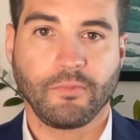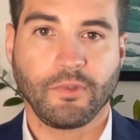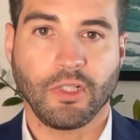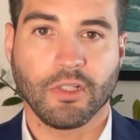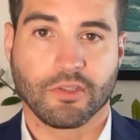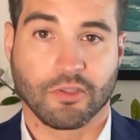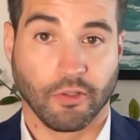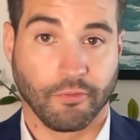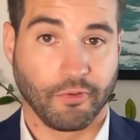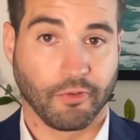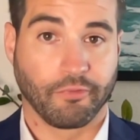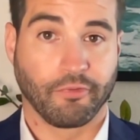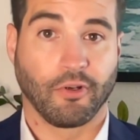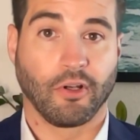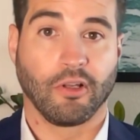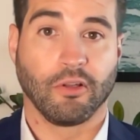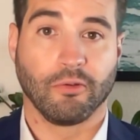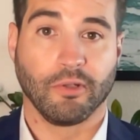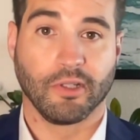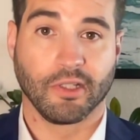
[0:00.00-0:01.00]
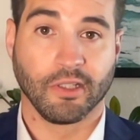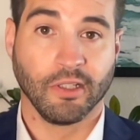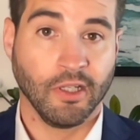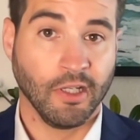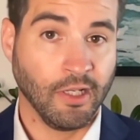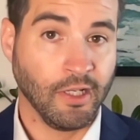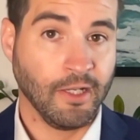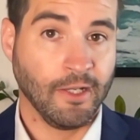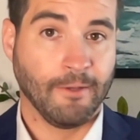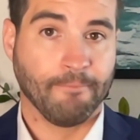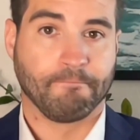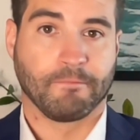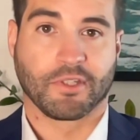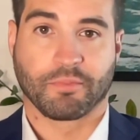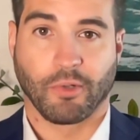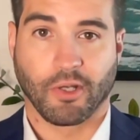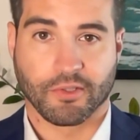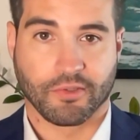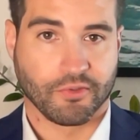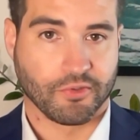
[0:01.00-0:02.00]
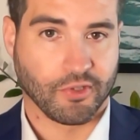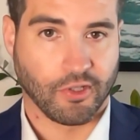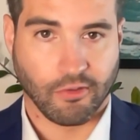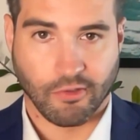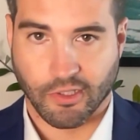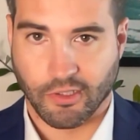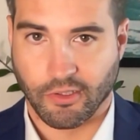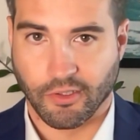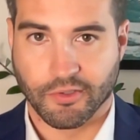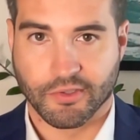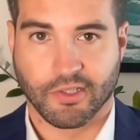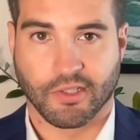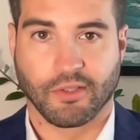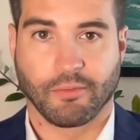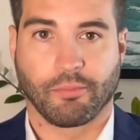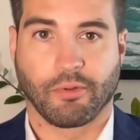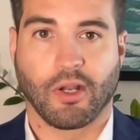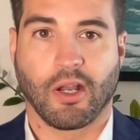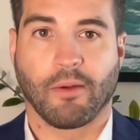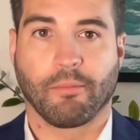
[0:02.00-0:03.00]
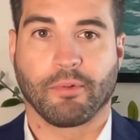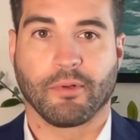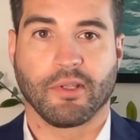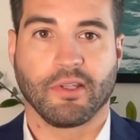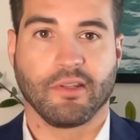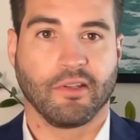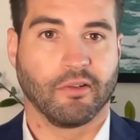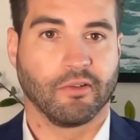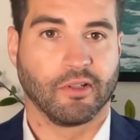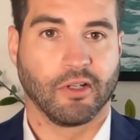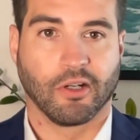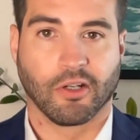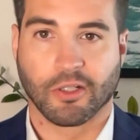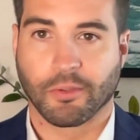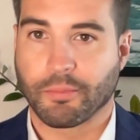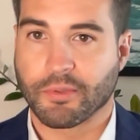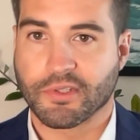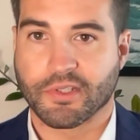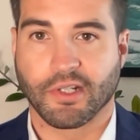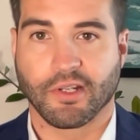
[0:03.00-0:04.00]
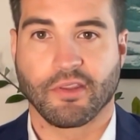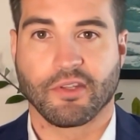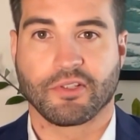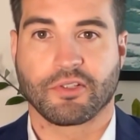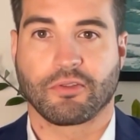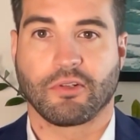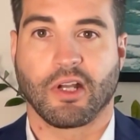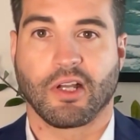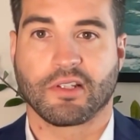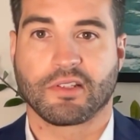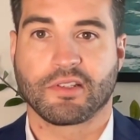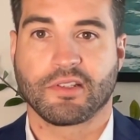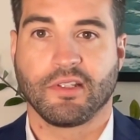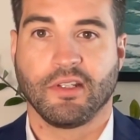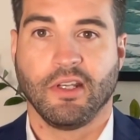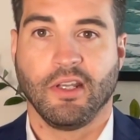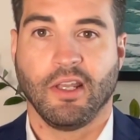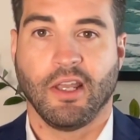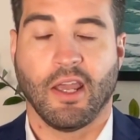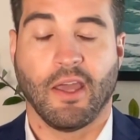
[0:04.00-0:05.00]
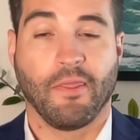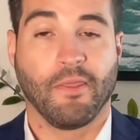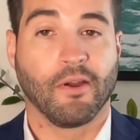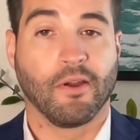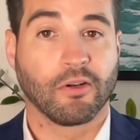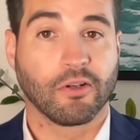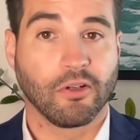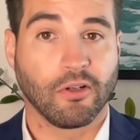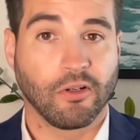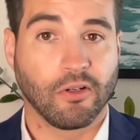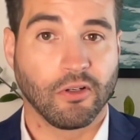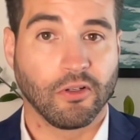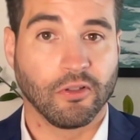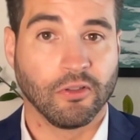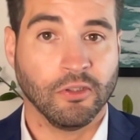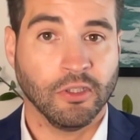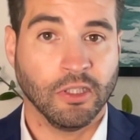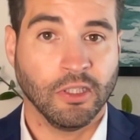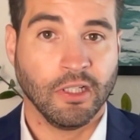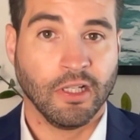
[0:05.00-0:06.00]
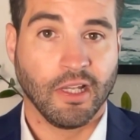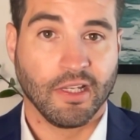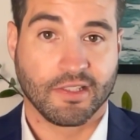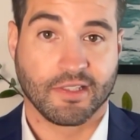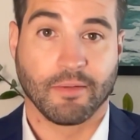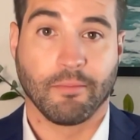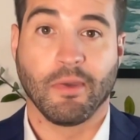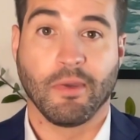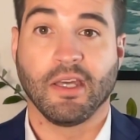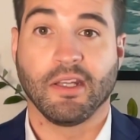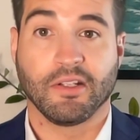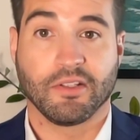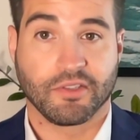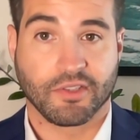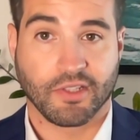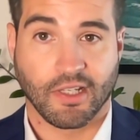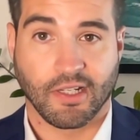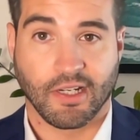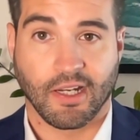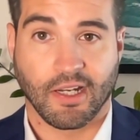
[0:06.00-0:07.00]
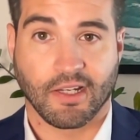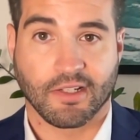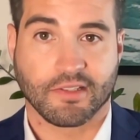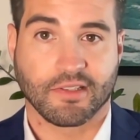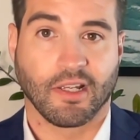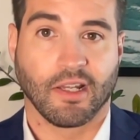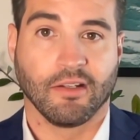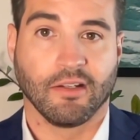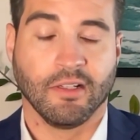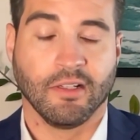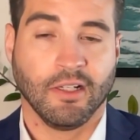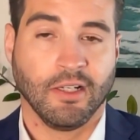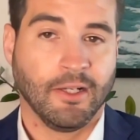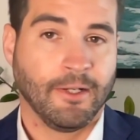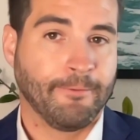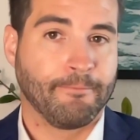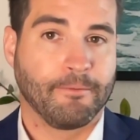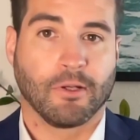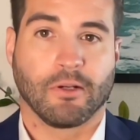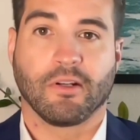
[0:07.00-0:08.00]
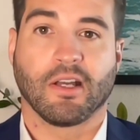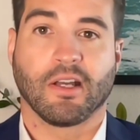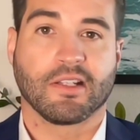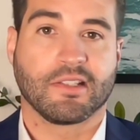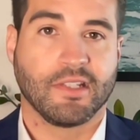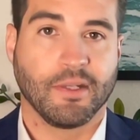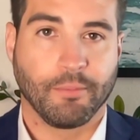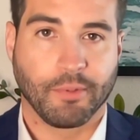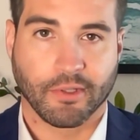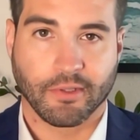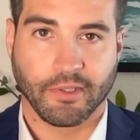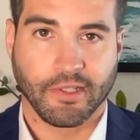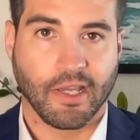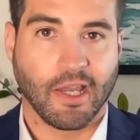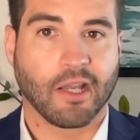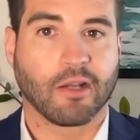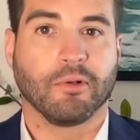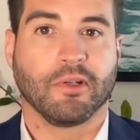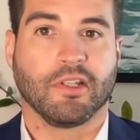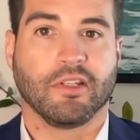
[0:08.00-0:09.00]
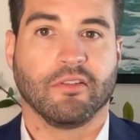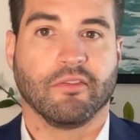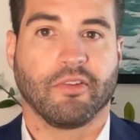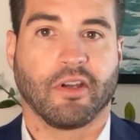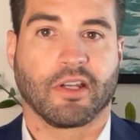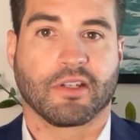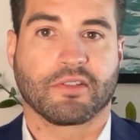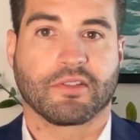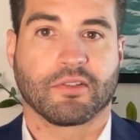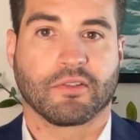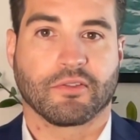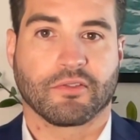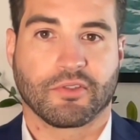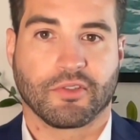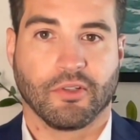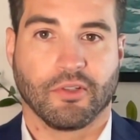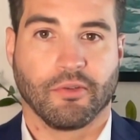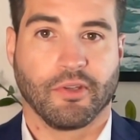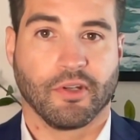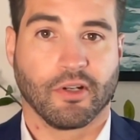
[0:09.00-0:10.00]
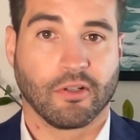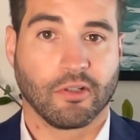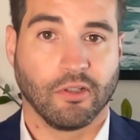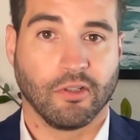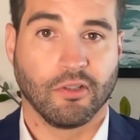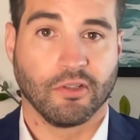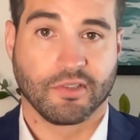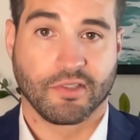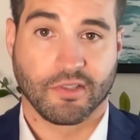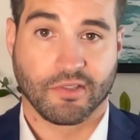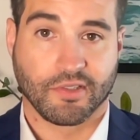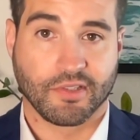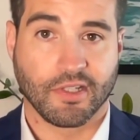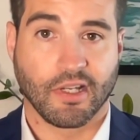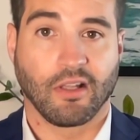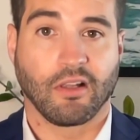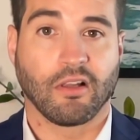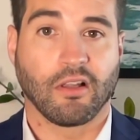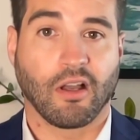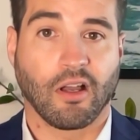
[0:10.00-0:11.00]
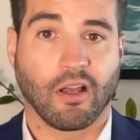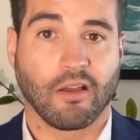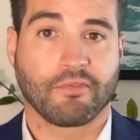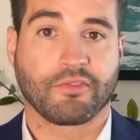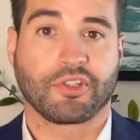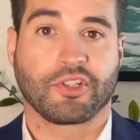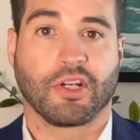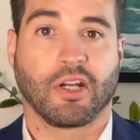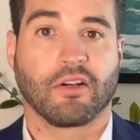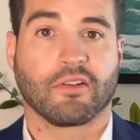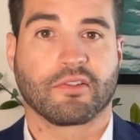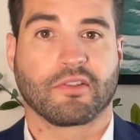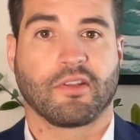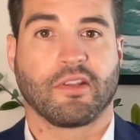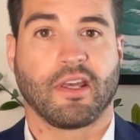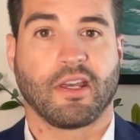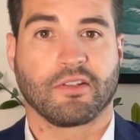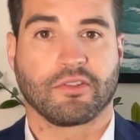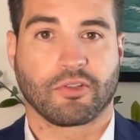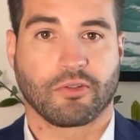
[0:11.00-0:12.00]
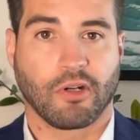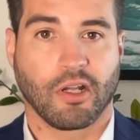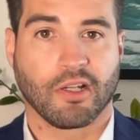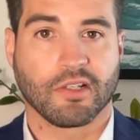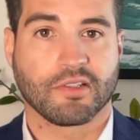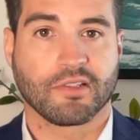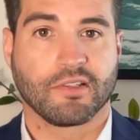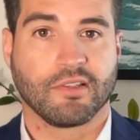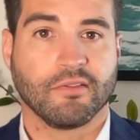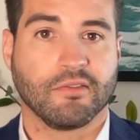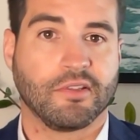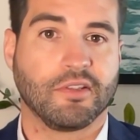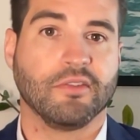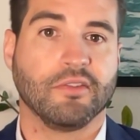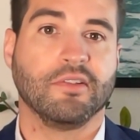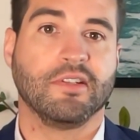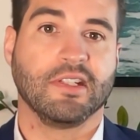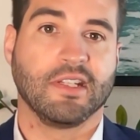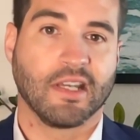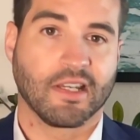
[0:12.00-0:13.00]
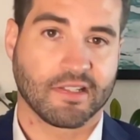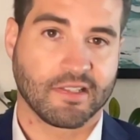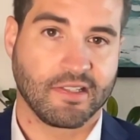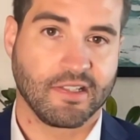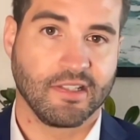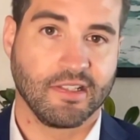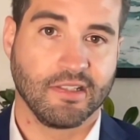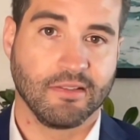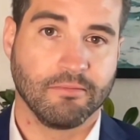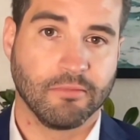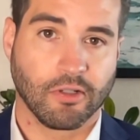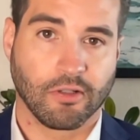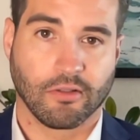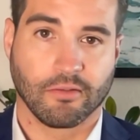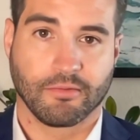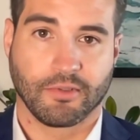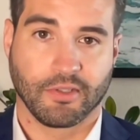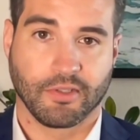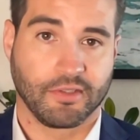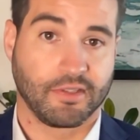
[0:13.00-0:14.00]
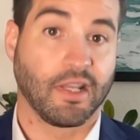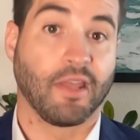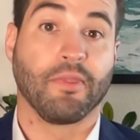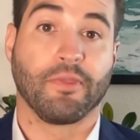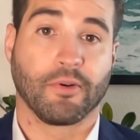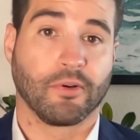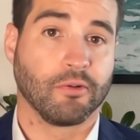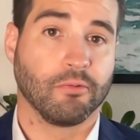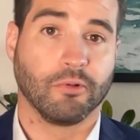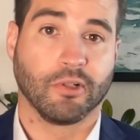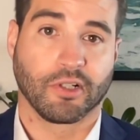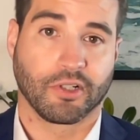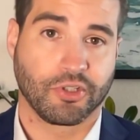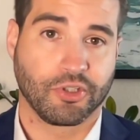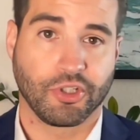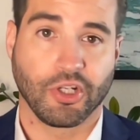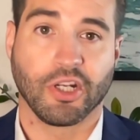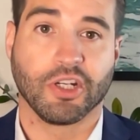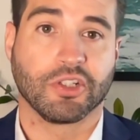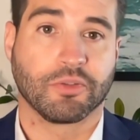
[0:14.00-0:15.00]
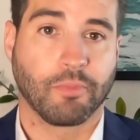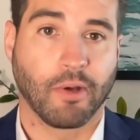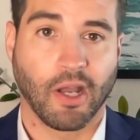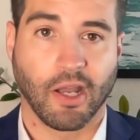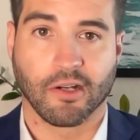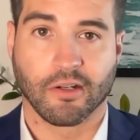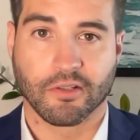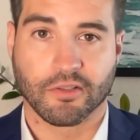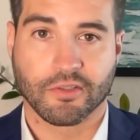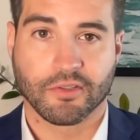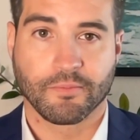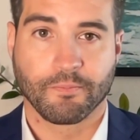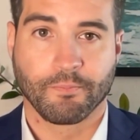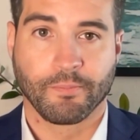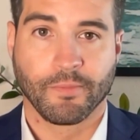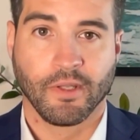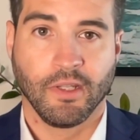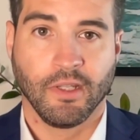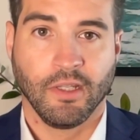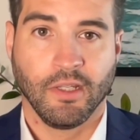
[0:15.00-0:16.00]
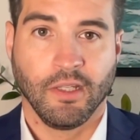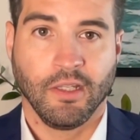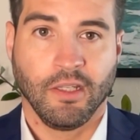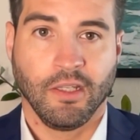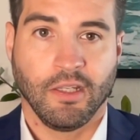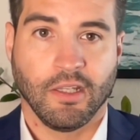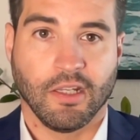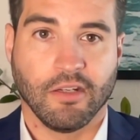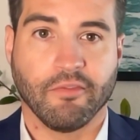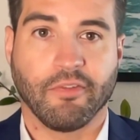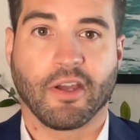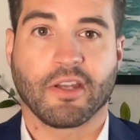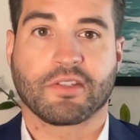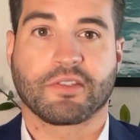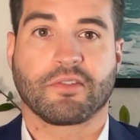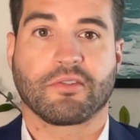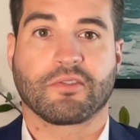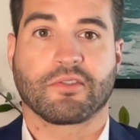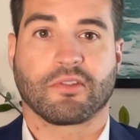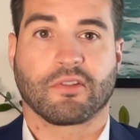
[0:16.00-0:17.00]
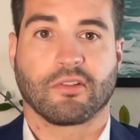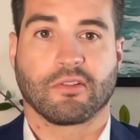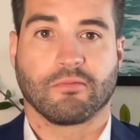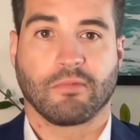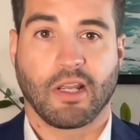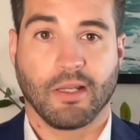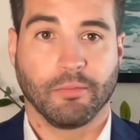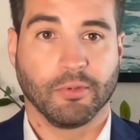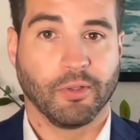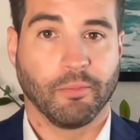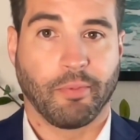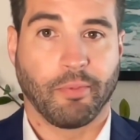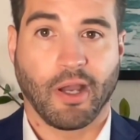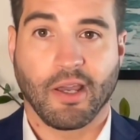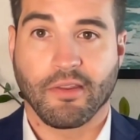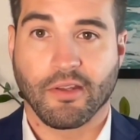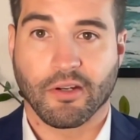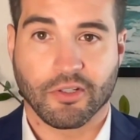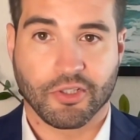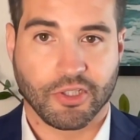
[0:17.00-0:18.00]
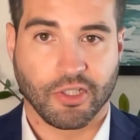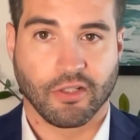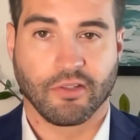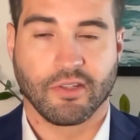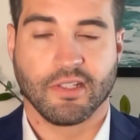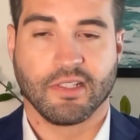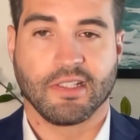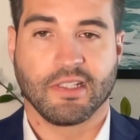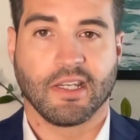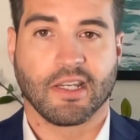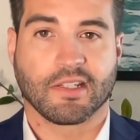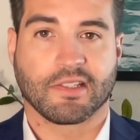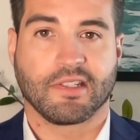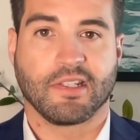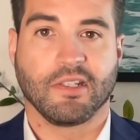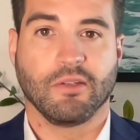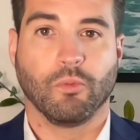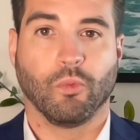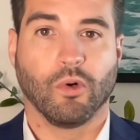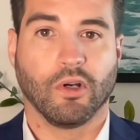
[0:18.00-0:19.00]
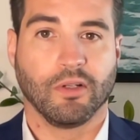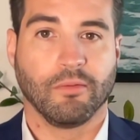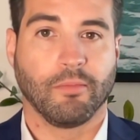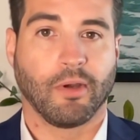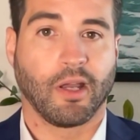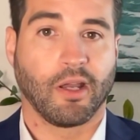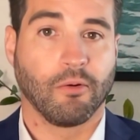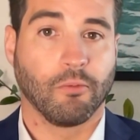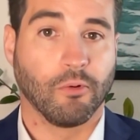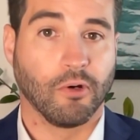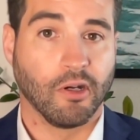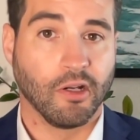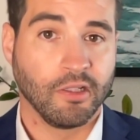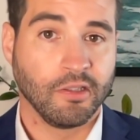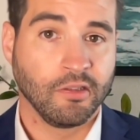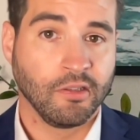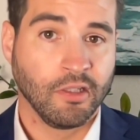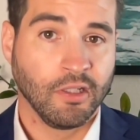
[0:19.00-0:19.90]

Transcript: So if you're following, the sponsor's already closed on the property, they own 100% of the trust, and their goal is to manage that asset. They're not typically equity investors, so their goal is to sell off shares of that trust to DST or to 1031 exchange buyers. Investors are able to buy their share of the DST one by one.